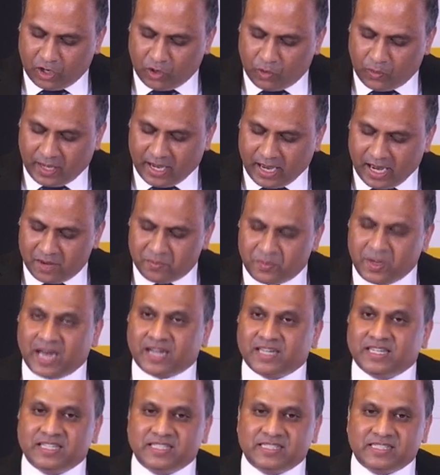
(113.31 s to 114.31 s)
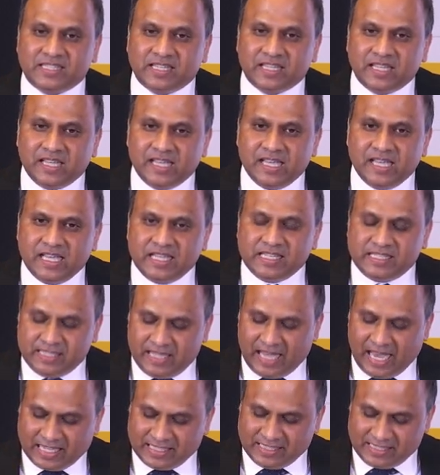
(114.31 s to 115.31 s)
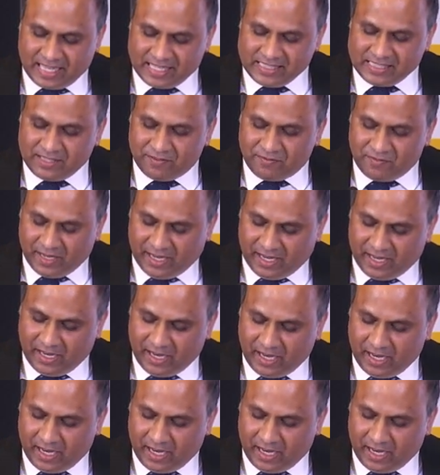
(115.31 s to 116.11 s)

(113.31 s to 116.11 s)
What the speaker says: Loya and practiced extensively